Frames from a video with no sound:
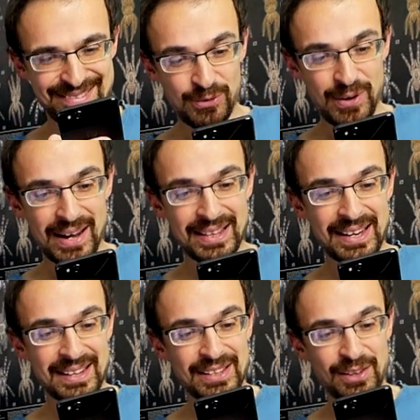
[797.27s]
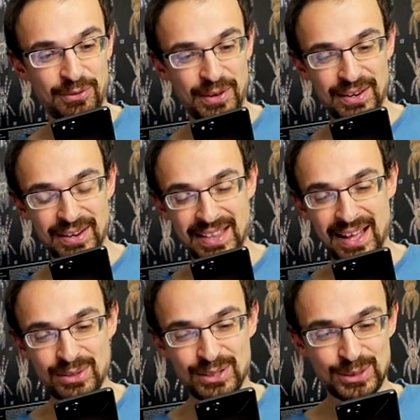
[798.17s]
Funny that I didn't figure that
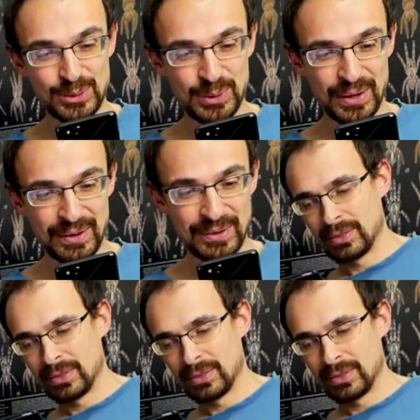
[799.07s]
out sooner.